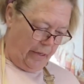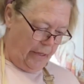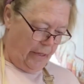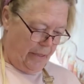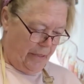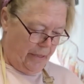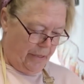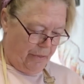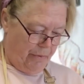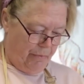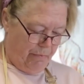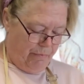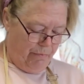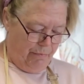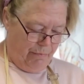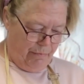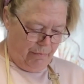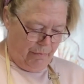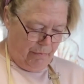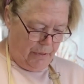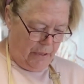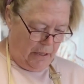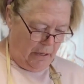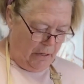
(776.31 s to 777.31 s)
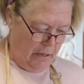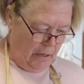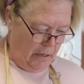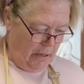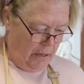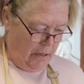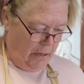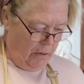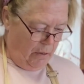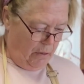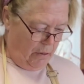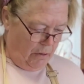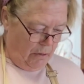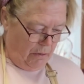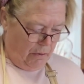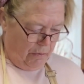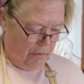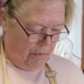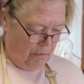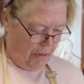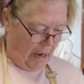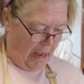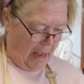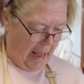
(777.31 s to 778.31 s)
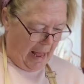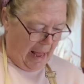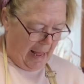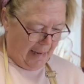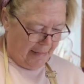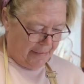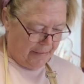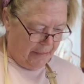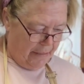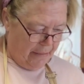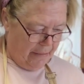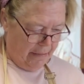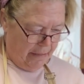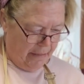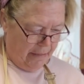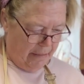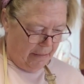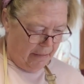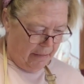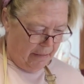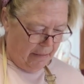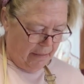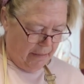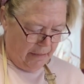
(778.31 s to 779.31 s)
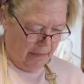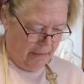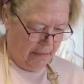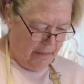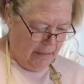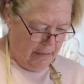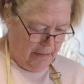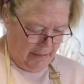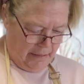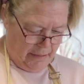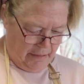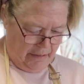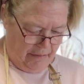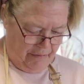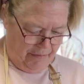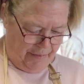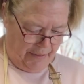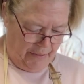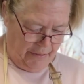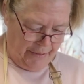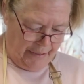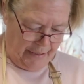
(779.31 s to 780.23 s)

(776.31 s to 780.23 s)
is hot. You can feel